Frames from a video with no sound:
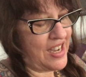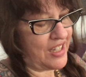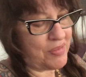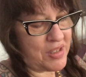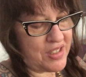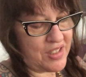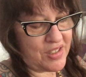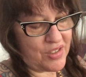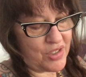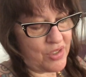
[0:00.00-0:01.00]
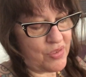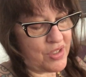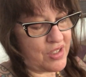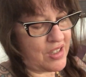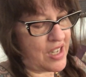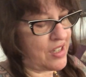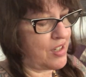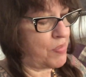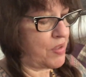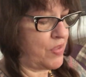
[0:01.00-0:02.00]
because my sister, she was
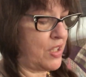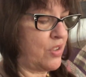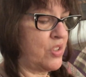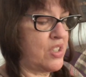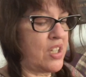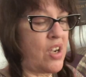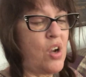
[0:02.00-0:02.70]
edited my video and she's like,